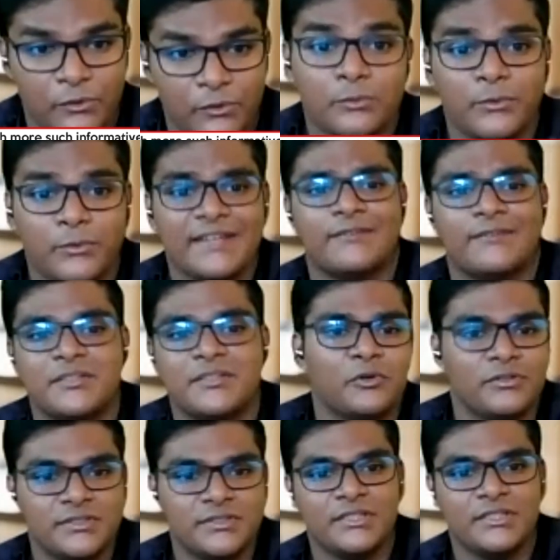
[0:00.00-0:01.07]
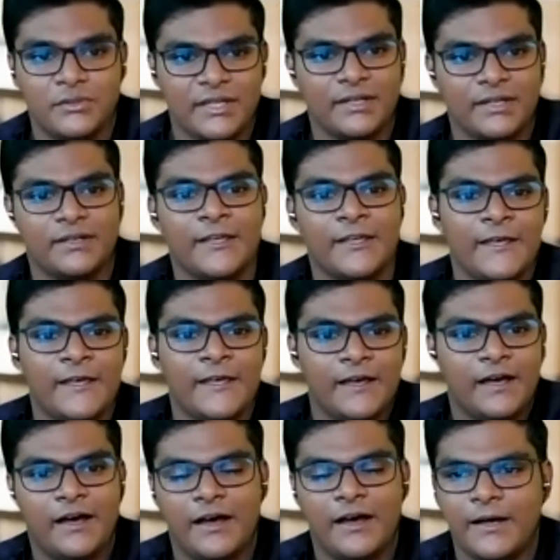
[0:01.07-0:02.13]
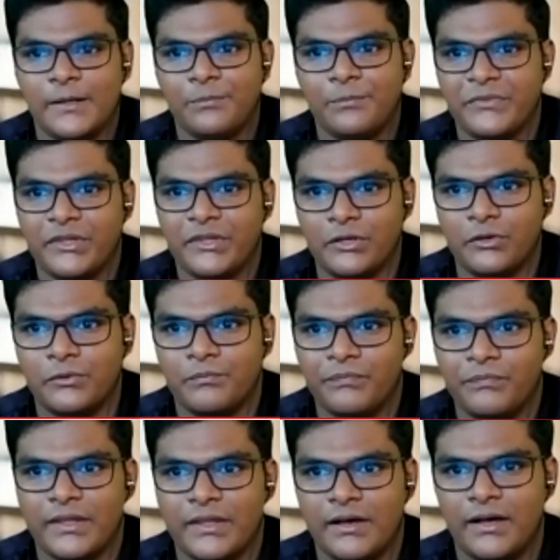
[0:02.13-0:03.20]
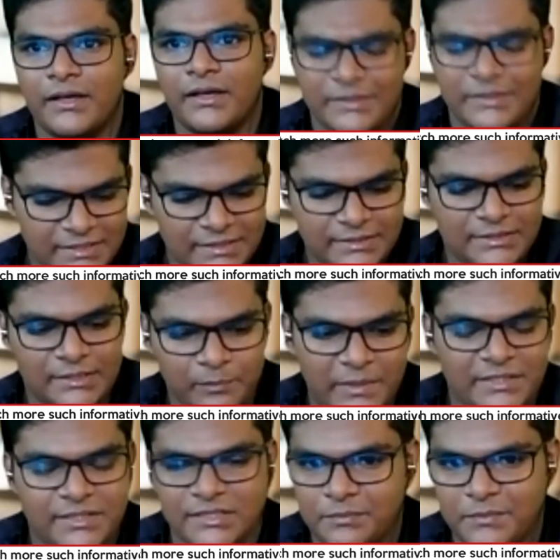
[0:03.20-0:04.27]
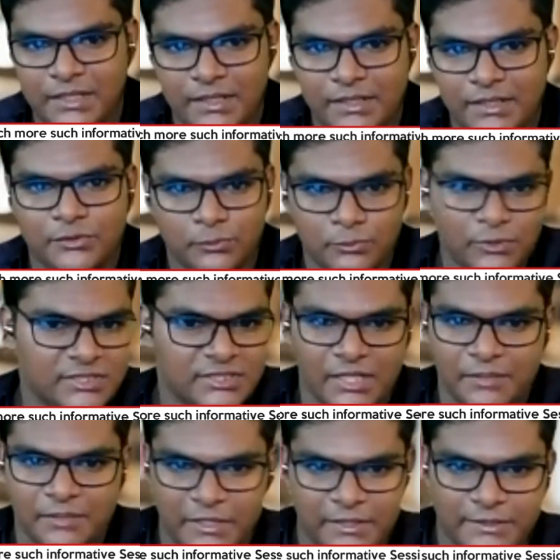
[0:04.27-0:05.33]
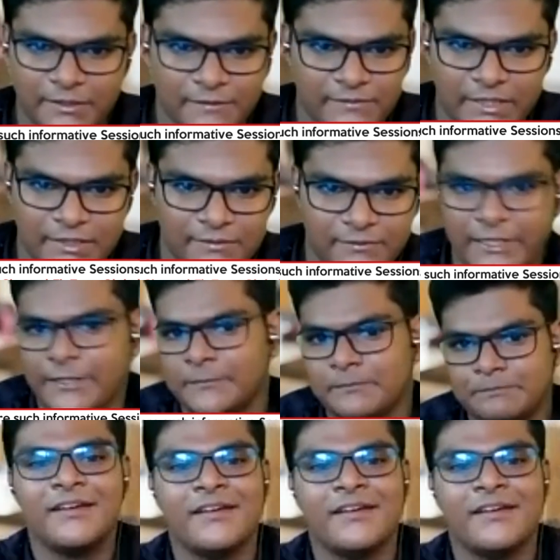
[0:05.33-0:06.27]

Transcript: For quick responses, you can, uh, you know, uh, just message me through WhatsApp itself. That's fine.